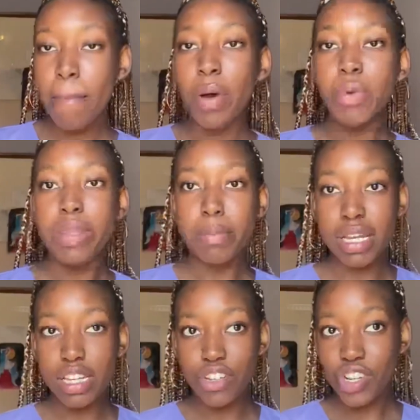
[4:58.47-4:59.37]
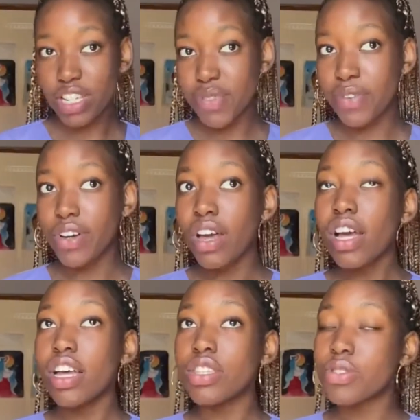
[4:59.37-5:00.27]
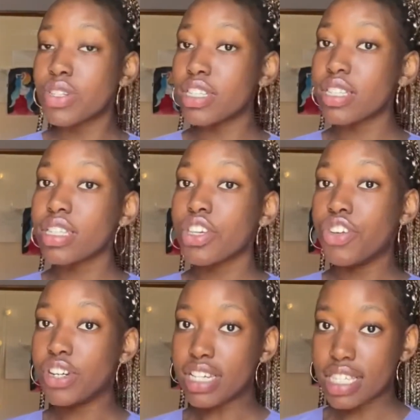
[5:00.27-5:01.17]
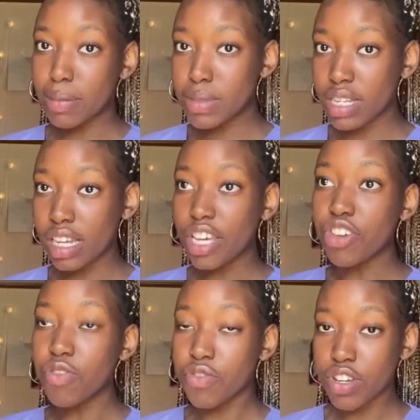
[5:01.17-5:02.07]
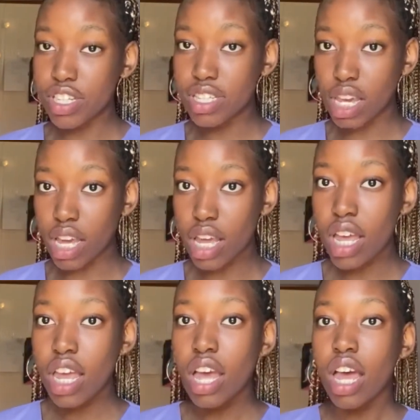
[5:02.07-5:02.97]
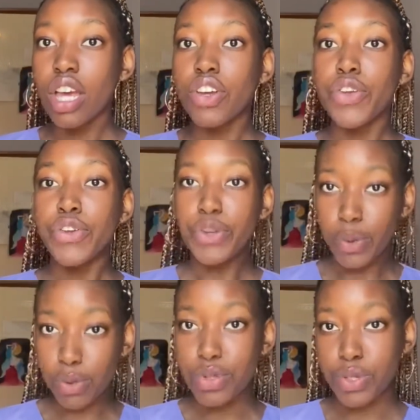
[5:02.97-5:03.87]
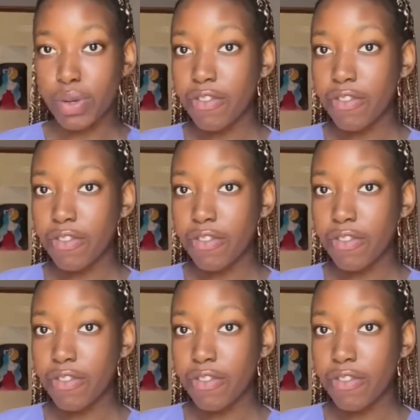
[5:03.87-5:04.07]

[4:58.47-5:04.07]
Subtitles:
But with the mid-year transfer, as soon as you're accepted in your first year, you're also doing